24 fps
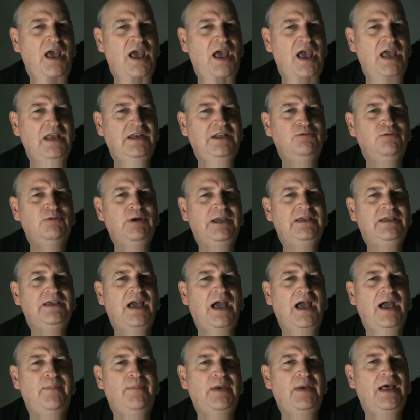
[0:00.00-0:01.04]
Anyway,
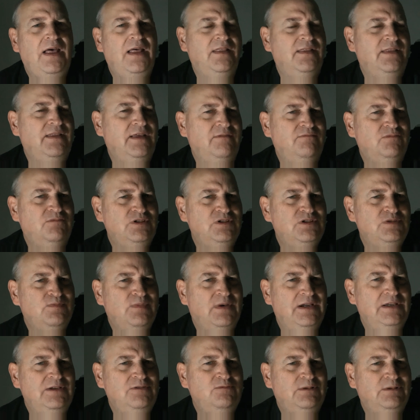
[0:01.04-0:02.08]
um, that was
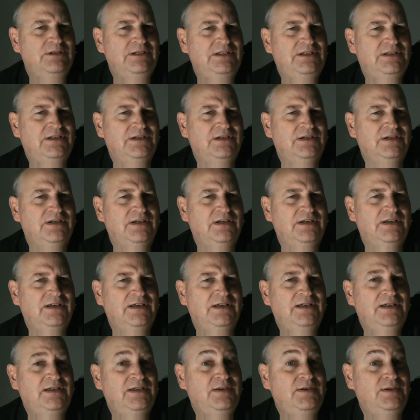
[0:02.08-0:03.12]
my week.
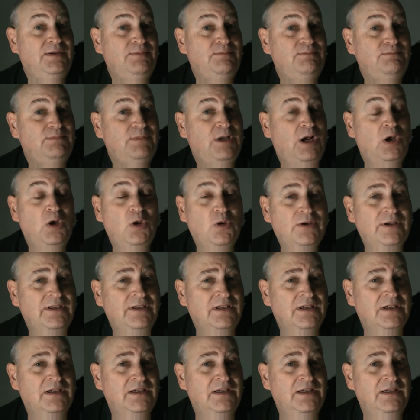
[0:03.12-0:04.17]
Um,
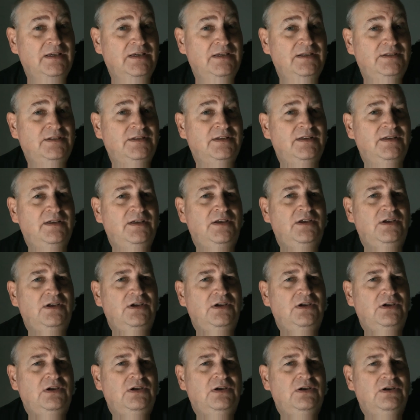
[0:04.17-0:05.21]
looking ahead,
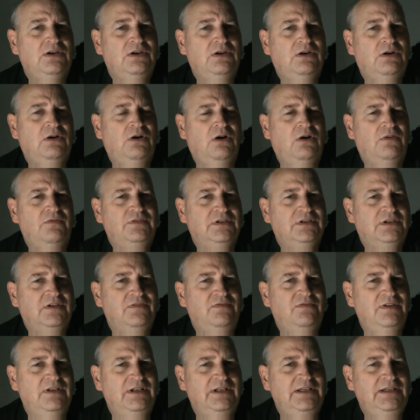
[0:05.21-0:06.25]
off to
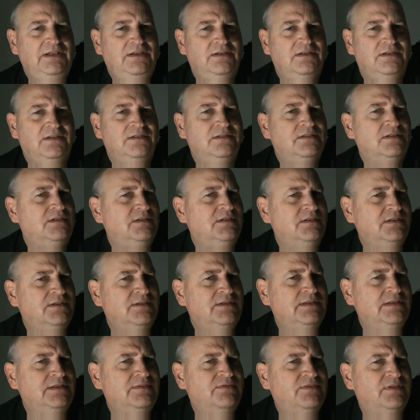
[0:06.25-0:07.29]
Caerphilly,
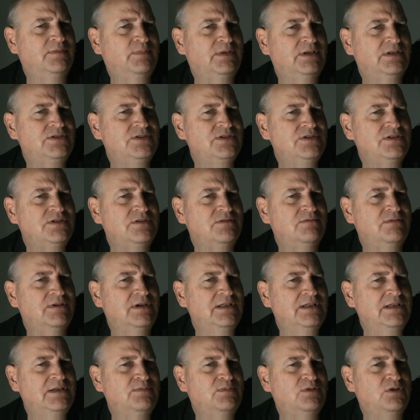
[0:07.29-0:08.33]
uh, if the buses are
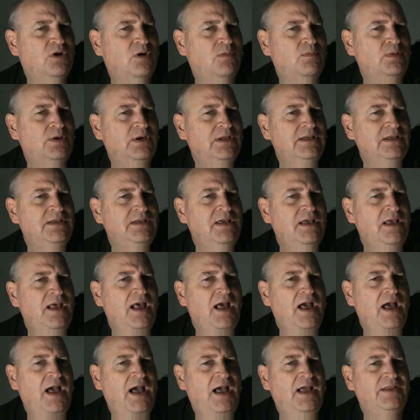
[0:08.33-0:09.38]
running properly,
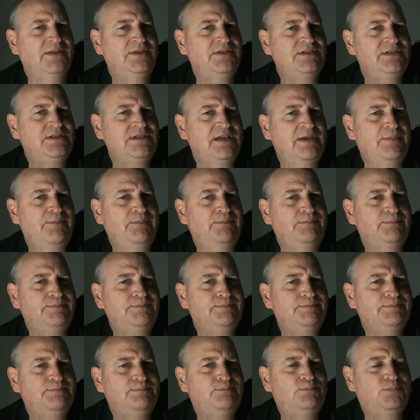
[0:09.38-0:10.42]
and um,
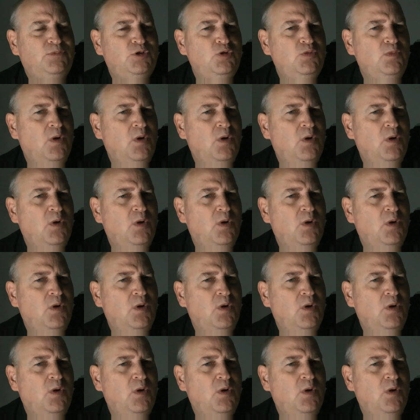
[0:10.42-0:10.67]
Brew